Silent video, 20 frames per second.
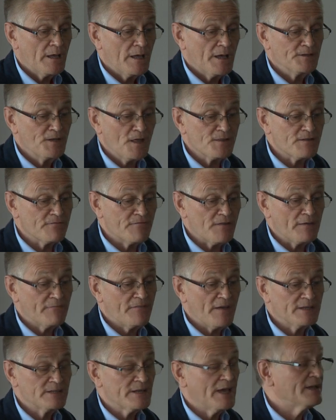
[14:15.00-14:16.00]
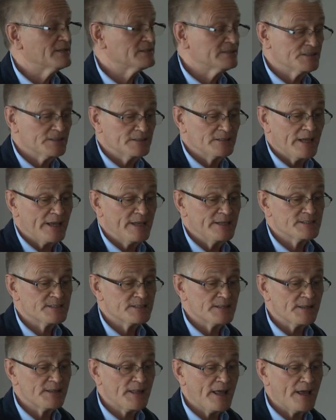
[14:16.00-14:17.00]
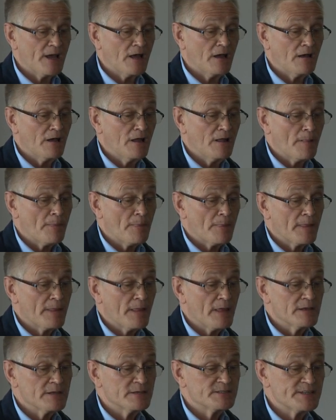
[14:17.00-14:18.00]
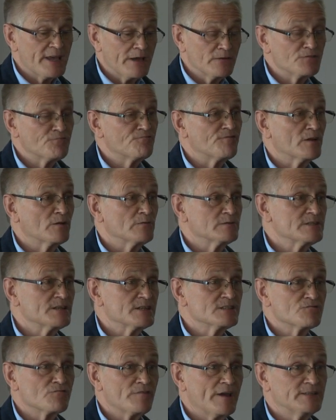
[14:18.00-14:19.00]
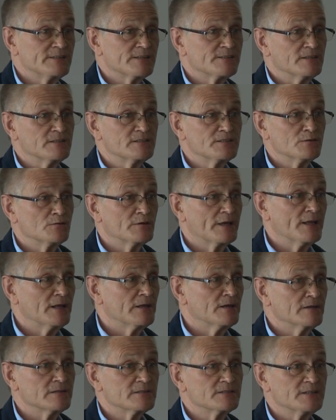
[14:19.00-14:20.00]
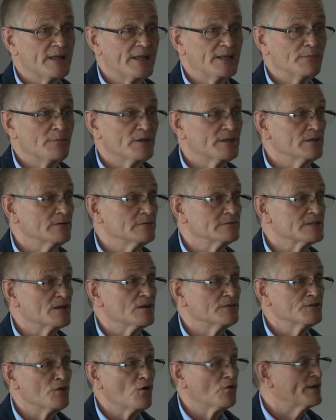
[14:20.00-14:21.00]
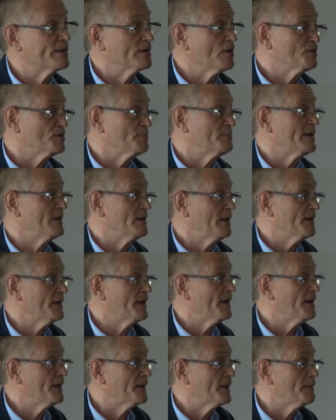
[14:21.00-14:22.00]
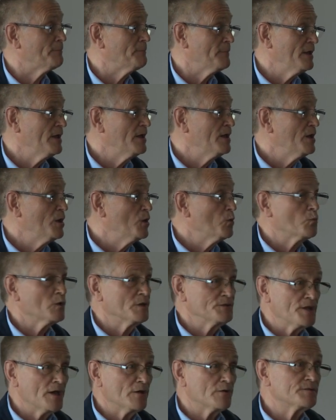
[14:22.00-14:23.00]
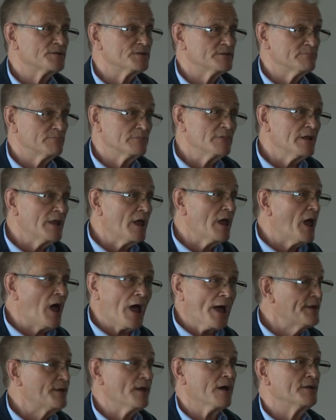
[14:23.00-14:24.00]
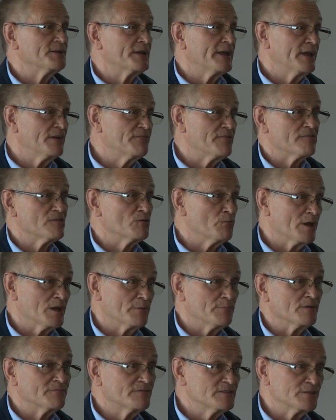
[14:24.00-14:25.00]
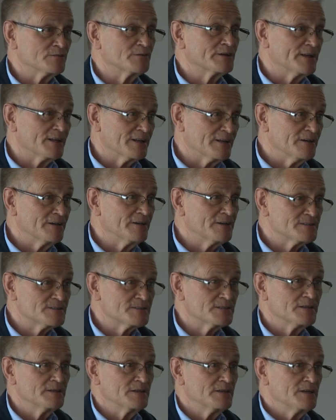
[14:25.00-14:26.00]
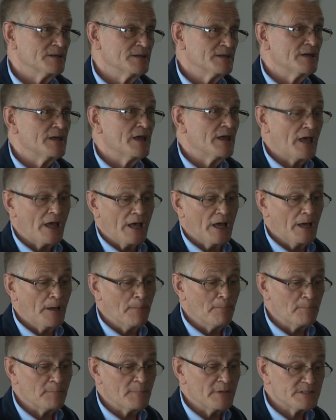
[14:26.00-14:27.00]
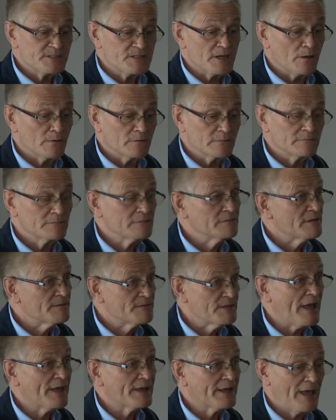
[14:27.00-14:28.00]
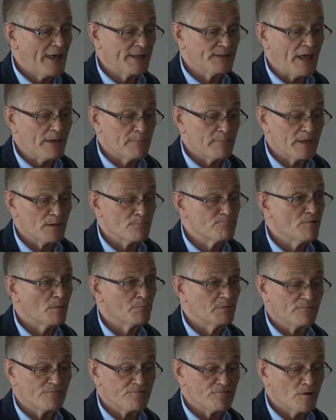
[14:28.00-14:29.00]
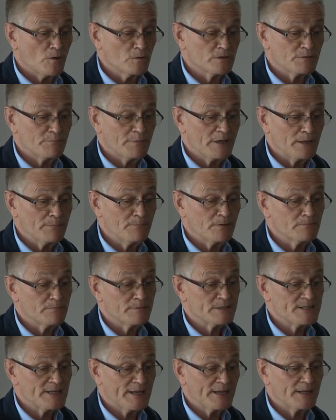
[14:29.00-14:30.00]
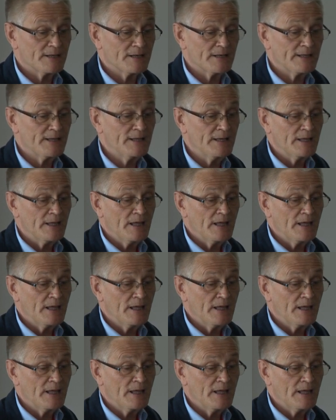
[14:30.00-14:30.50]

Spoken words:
Another action is that they are sounder frequencies greater than 2 kilohertz, and anybody who's got knocking on a bit like I am will know that I can't hear very well above 2 kilohertz. So that can be a problem for older people particularly.